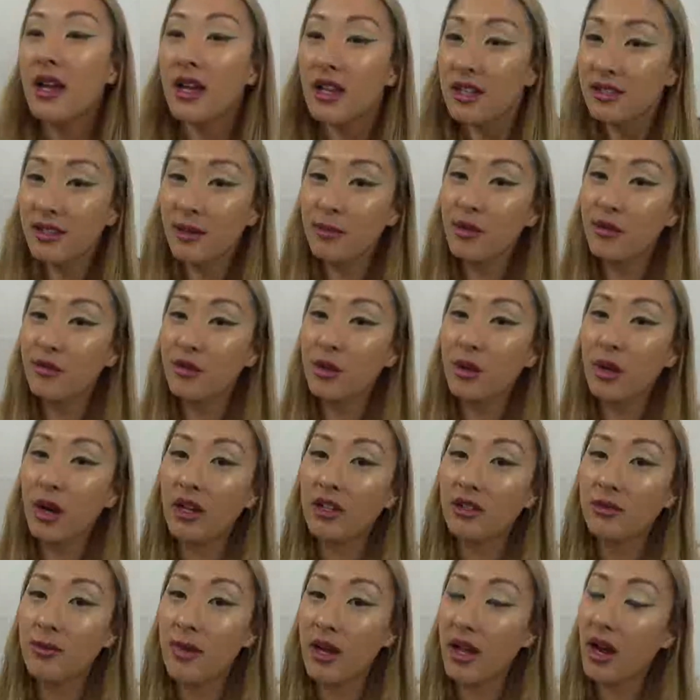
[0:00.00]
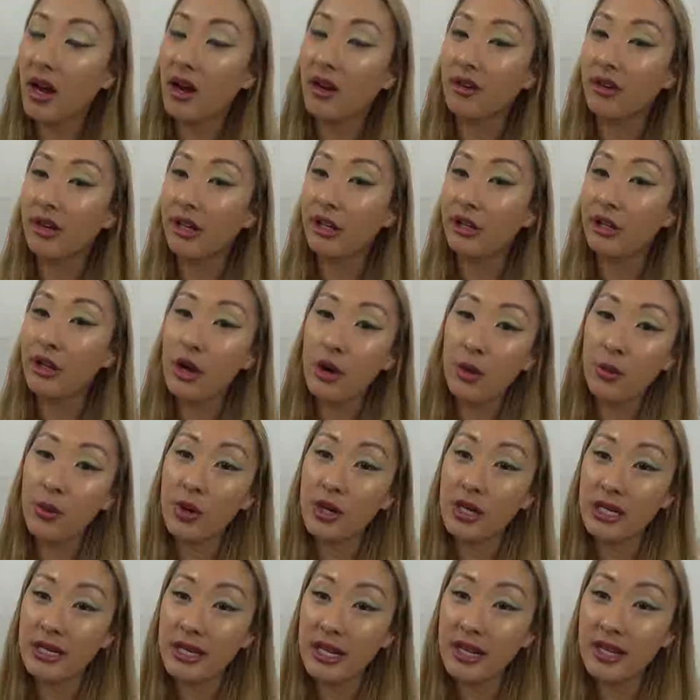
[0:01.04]
Some of you guys may already know
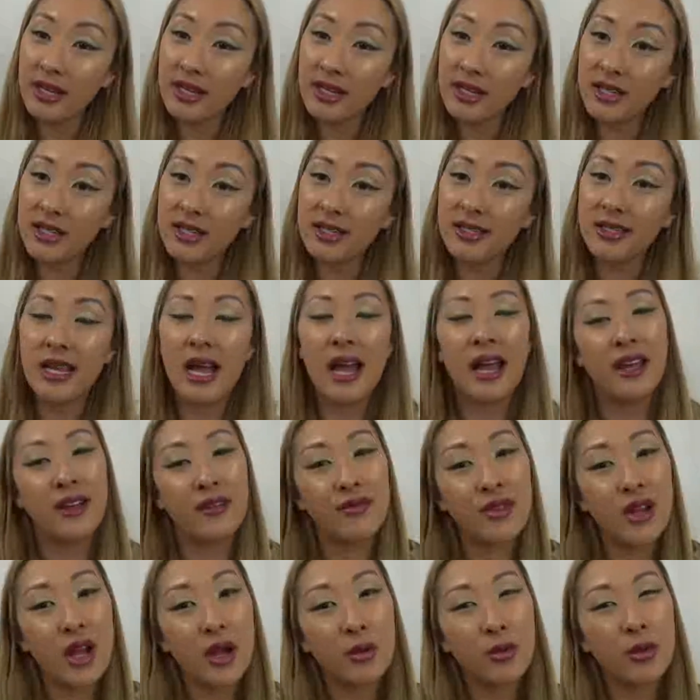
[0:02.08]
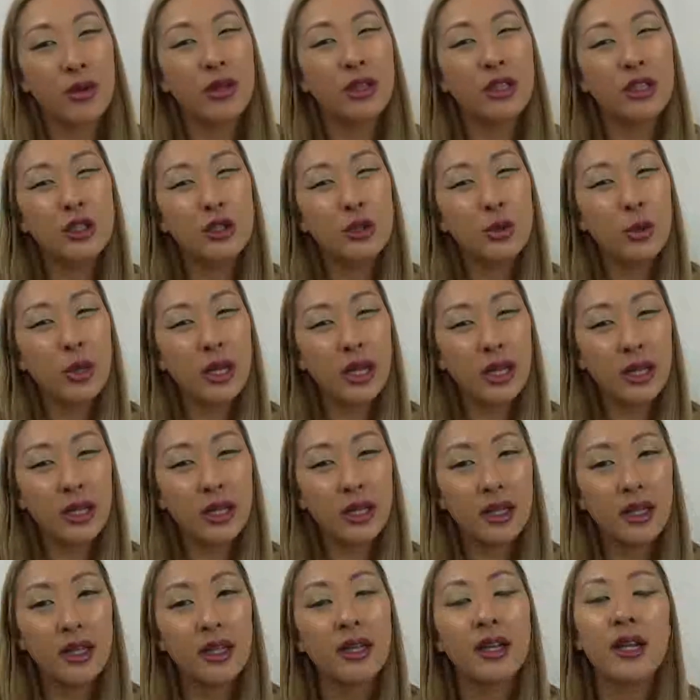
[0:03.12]
what it is. I have not really
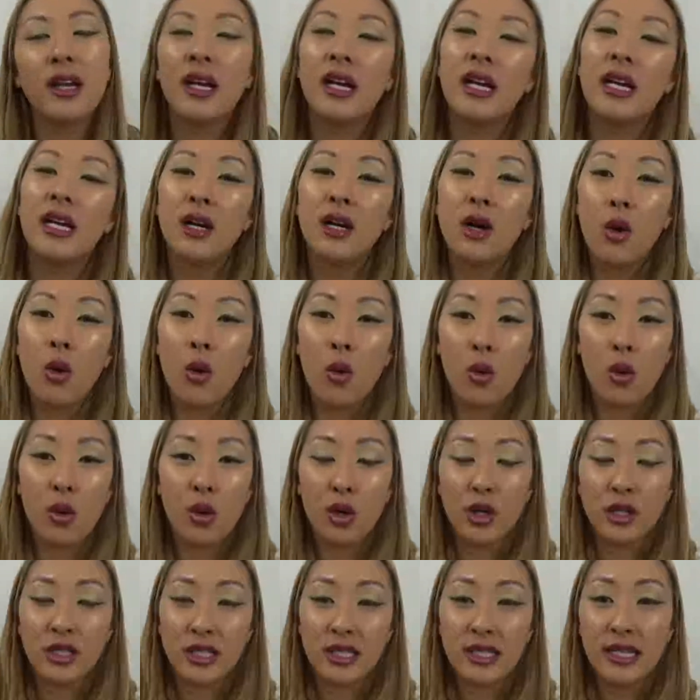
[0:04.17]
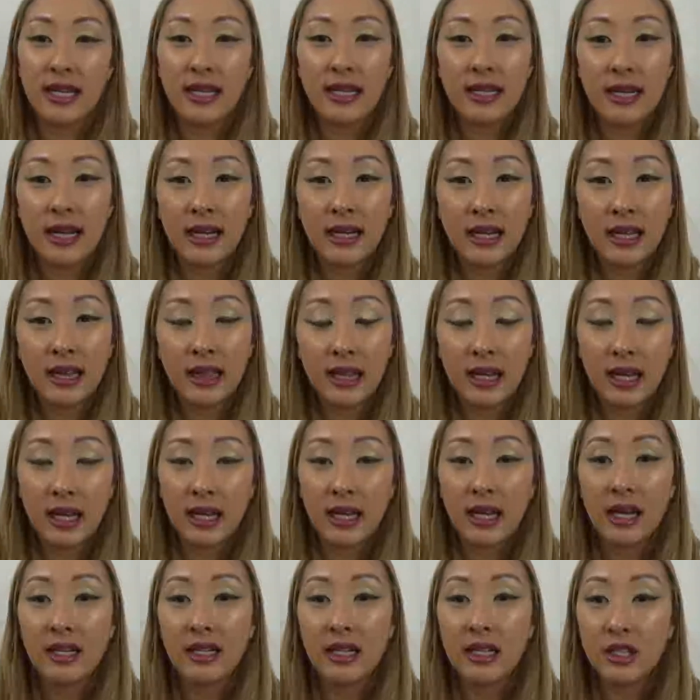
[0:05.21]
tweeted or stated anything
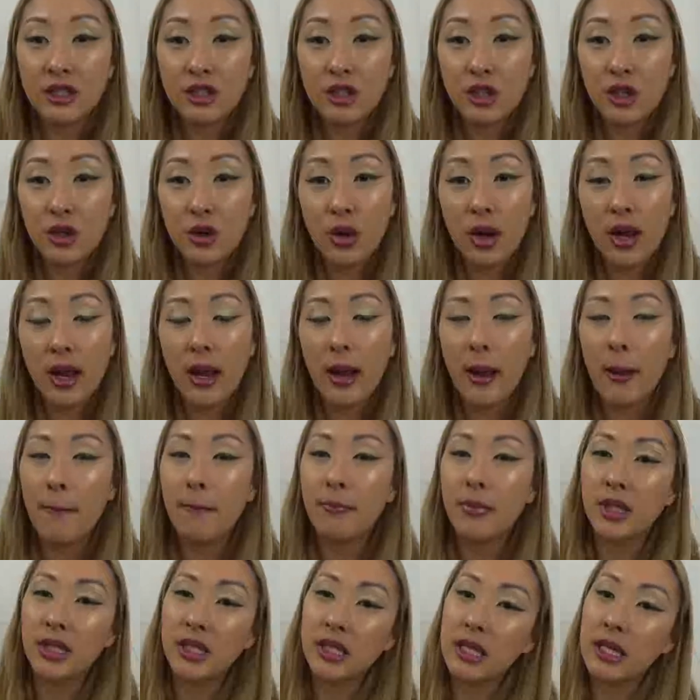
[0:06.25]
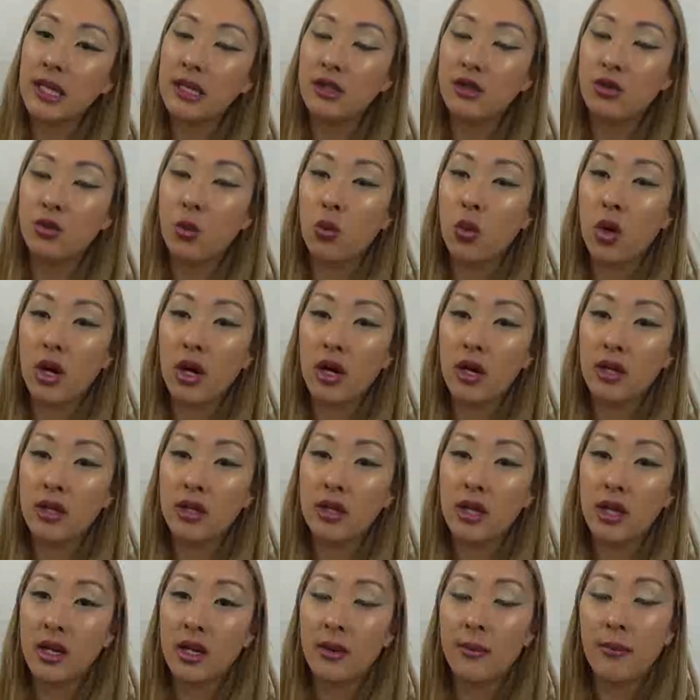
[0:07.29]
on Instagram, but it is
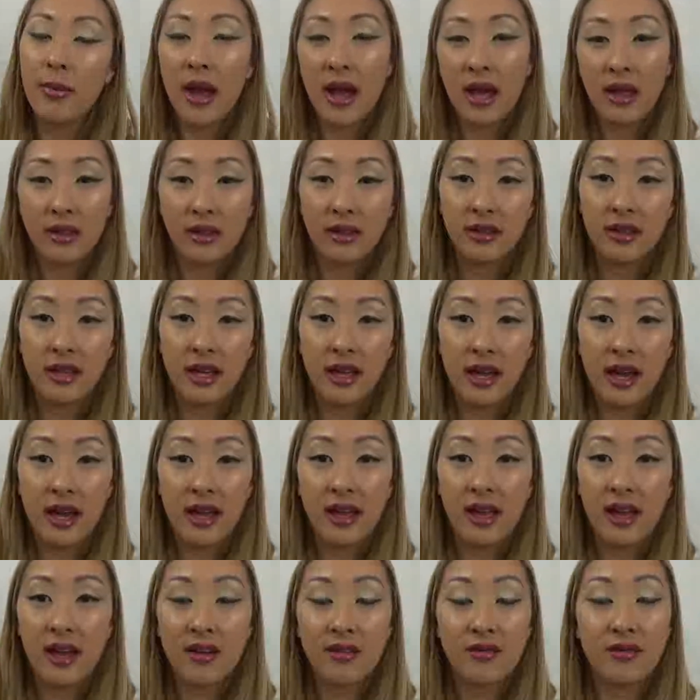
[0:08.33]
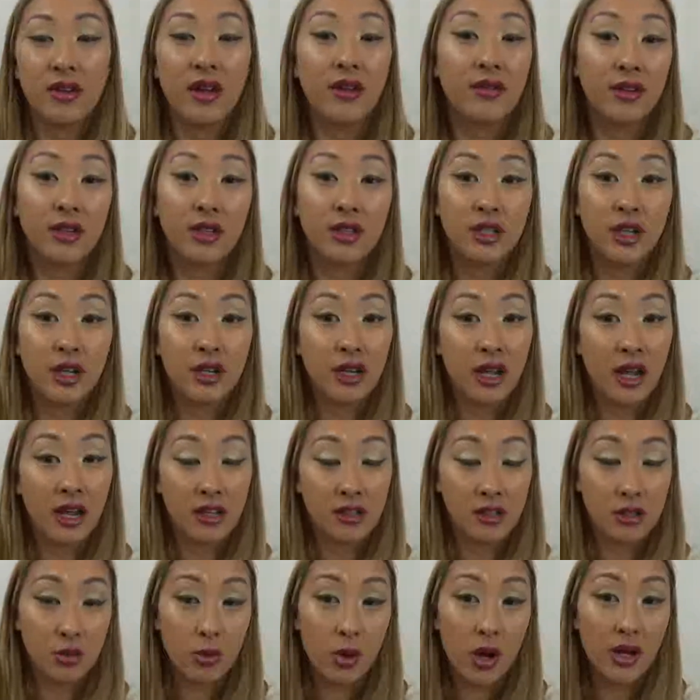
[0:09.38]
one palette that I have never done a
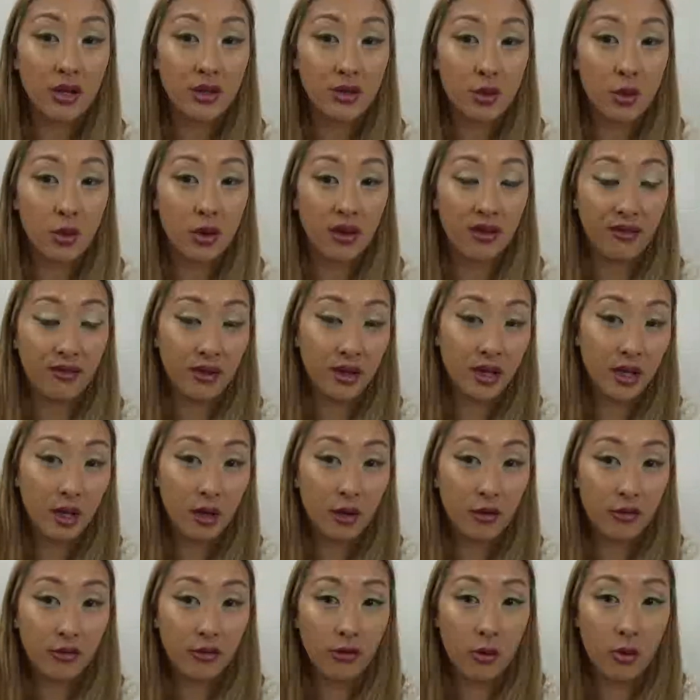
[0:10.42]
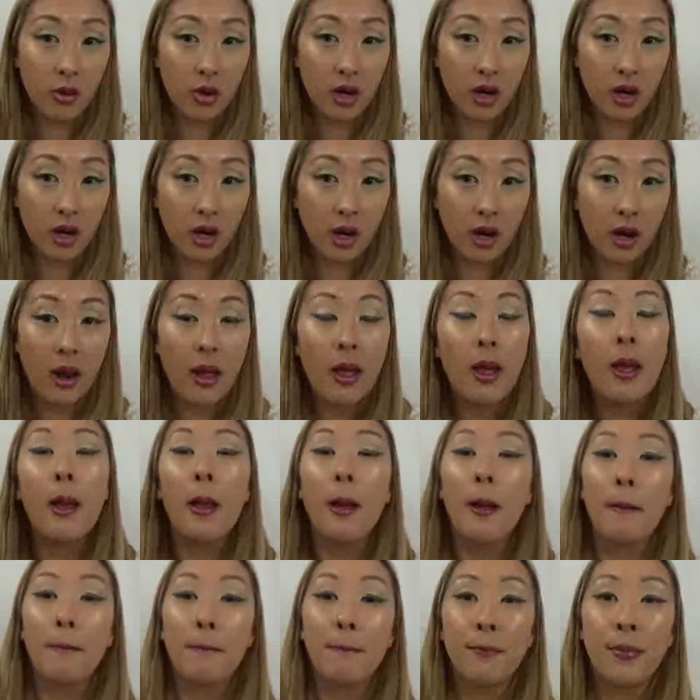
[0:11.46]
swatch or a video for,
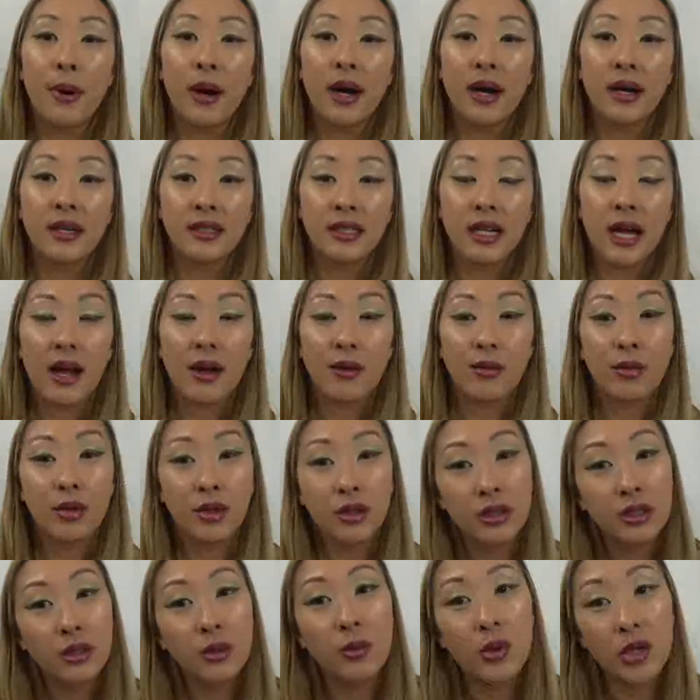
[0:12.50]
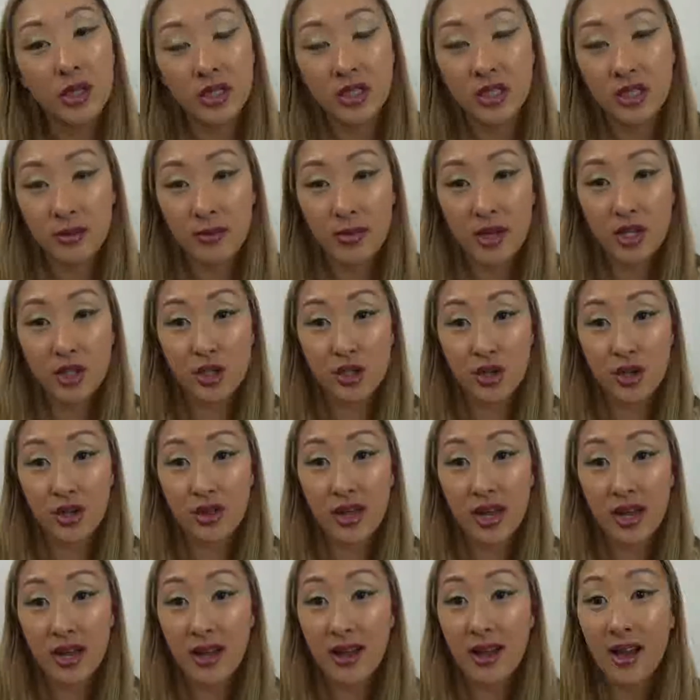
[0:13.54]
but I really wanted to make sure
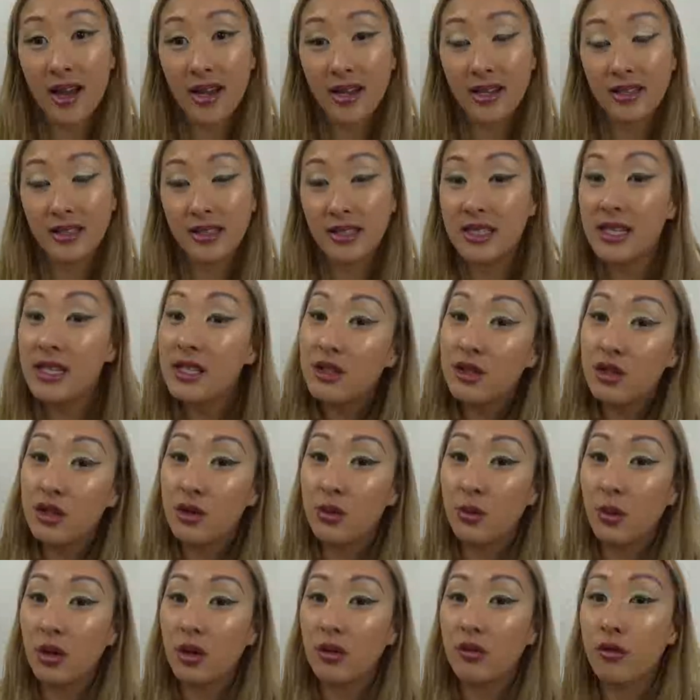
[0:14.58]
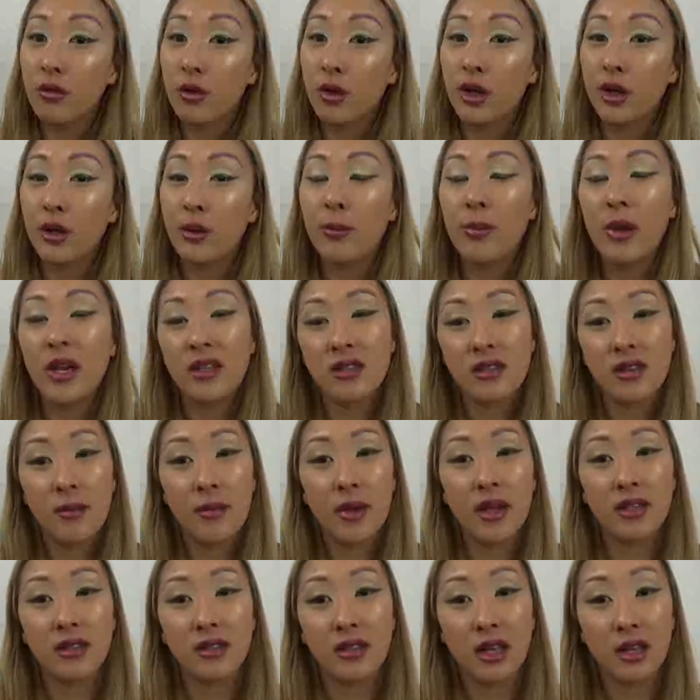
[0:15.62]
that I did do one for you based on
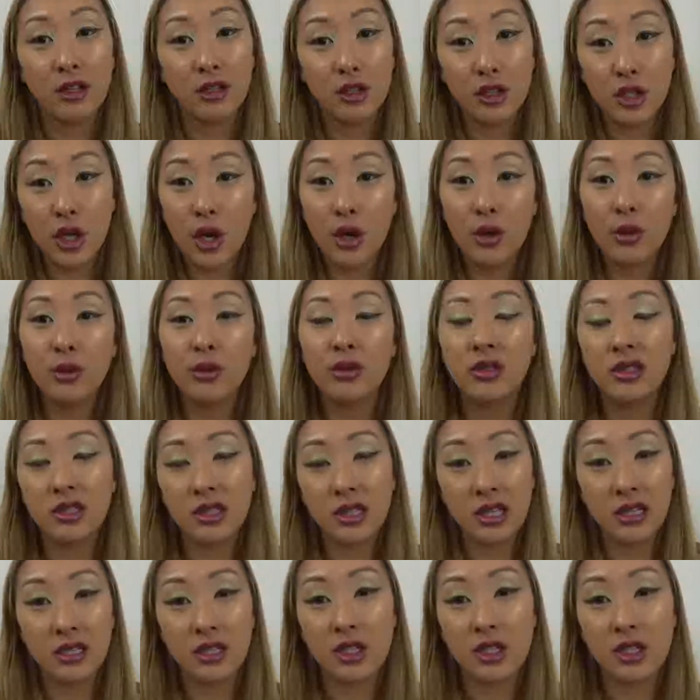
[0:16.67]
my skin tone, skin